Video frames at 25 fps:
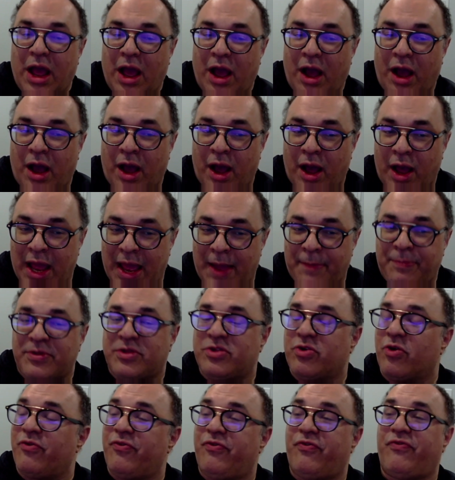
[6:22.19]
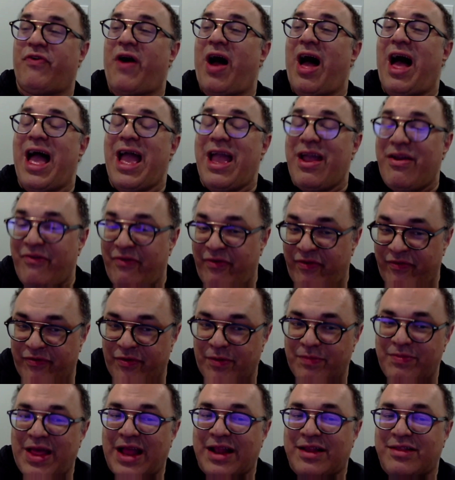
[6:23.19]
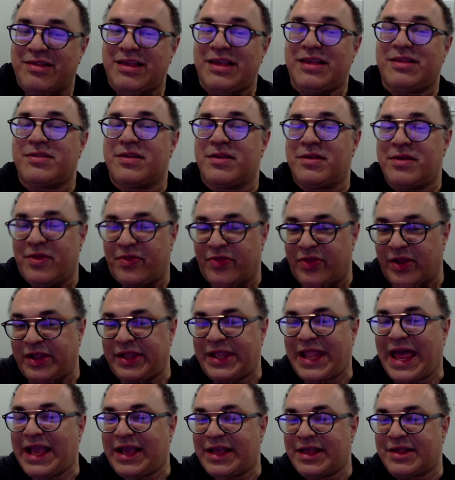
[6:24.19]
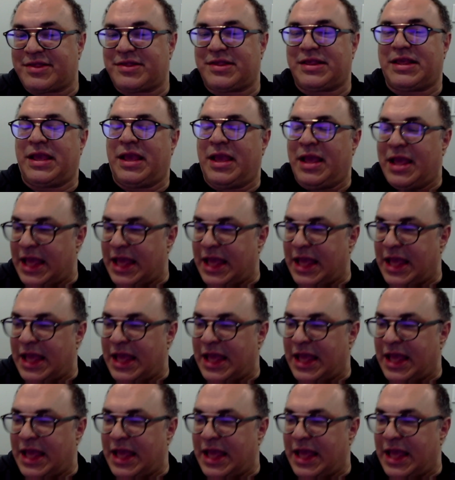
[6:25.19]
episode 5 from that season, The Legacy.